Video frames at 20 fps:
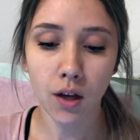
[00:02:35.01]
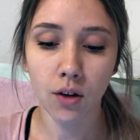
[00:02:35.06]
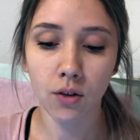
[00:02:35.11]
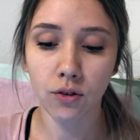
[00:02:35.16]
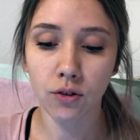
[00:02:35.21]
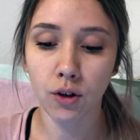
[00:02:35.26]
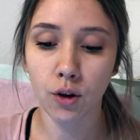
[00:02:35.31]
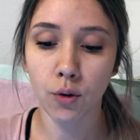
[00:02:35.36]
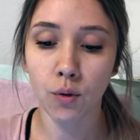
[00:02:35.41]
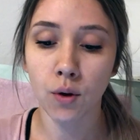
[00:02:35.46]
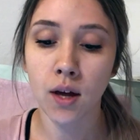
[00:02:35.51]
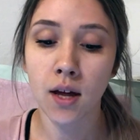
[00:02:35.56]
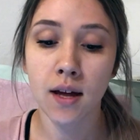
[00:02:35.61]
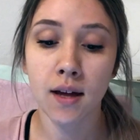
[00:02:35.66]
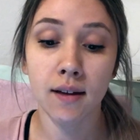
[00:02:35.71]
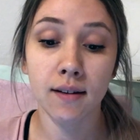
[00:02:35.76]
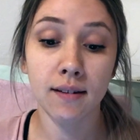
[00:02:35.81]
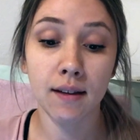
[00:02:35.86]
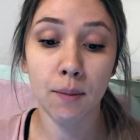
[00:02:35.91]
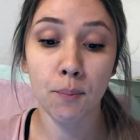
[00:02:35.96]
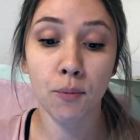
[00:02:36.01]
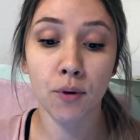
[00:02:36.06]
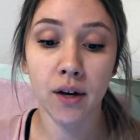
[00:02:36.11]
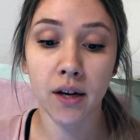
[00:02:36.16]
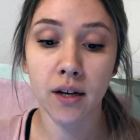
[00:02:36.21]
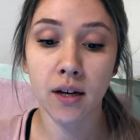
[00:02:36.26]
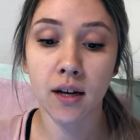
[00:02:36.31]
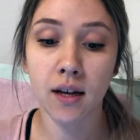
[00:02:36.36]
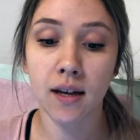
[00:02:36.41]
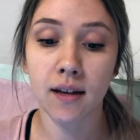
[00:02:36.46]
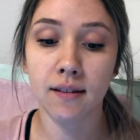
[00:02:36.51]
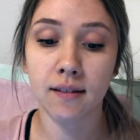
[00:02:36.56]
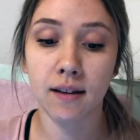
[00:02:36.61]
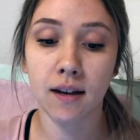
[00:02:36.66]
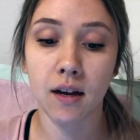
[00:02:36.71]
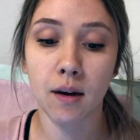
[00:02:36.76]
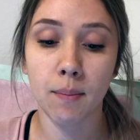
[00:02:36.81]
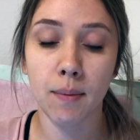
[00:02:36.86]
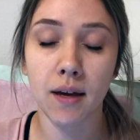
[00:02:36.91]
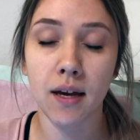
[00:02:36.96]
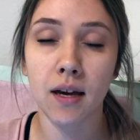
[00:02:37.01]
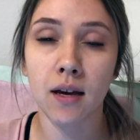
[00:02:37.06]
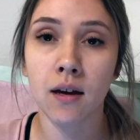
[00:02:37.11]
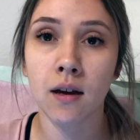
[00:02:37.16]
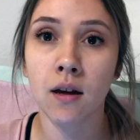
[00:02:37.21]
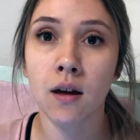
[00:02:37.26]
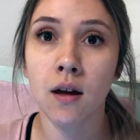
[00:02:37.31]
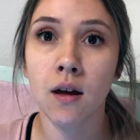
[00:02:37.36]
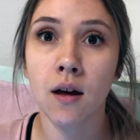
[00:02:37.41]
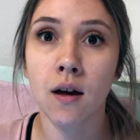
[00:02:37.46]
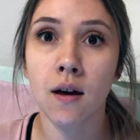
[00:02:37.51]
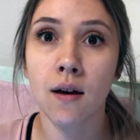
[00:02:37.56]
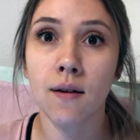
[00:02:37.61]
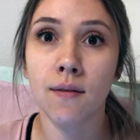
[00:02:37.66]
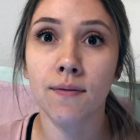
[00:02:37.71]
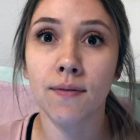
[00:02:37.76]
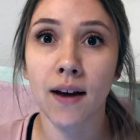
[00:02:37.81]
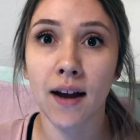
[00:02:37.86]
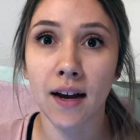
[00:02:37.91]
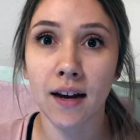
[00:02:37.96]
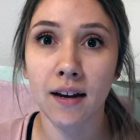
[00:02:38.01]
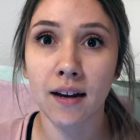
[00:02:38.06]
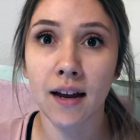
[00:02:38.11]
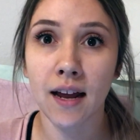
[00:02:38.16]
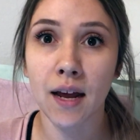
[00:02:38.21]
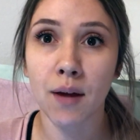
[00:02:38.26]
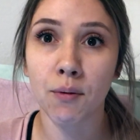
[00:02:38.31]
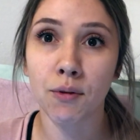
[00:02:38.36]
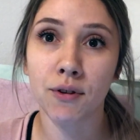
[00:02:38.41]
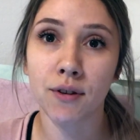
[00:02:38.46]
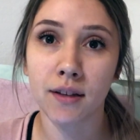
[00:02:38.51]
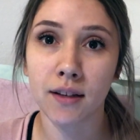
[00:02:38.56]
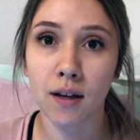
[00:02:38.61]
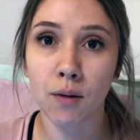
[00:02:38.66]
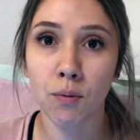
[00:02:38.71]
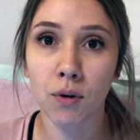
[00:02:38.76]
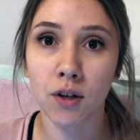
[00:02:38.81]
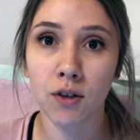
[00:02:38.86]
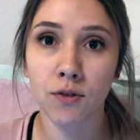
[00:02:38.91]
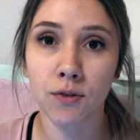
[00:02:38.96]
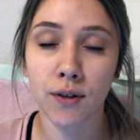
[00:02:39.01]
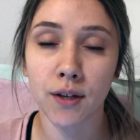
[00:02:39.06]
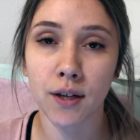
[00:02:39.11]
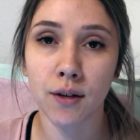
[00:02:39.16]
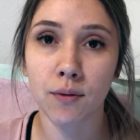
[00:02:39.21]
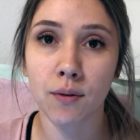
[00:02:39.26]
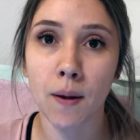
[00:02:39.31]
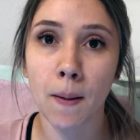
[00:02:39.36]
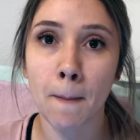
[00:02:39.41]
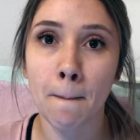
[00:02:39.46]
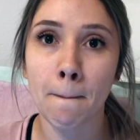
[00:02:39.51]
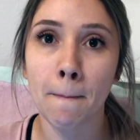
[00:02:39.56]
So tip 1 is gonna be find a routine that works for you.